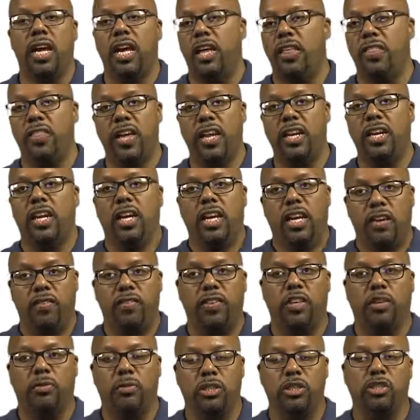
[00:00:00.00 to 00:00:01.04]
And then if
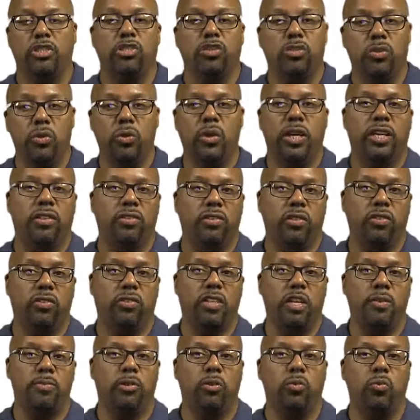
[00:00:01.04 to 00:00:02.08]
the expression is true, it executes
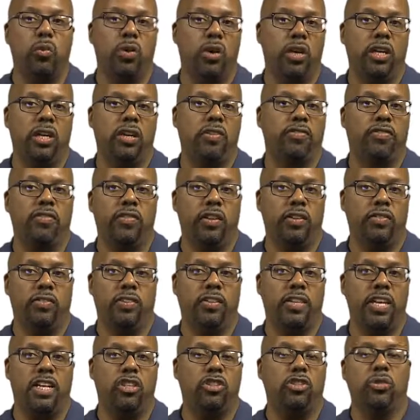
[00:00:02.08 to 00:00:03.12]
statement 1. If
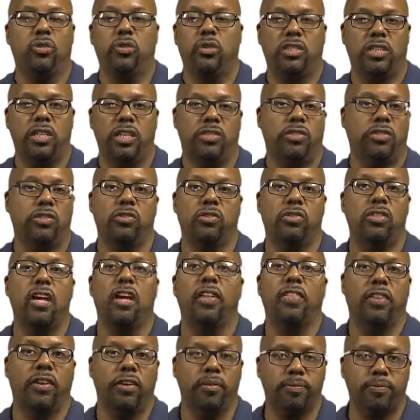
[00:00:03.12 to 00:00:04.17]
it's not true, it executes
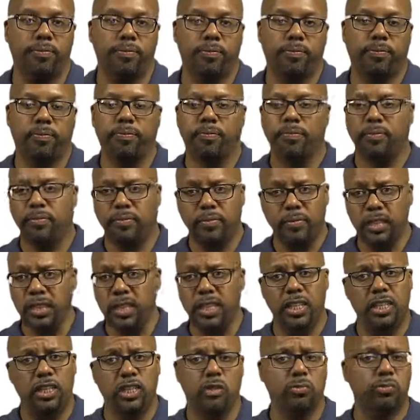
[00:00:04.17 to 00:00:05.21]
nothing.
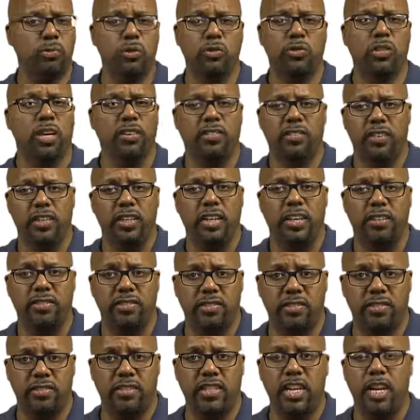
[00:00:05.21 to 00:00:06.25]
It just moves on to the
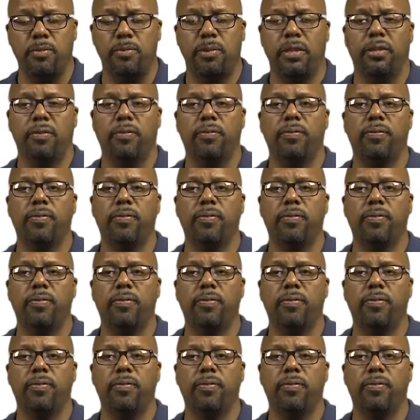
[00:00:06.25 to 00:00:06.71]
next statement.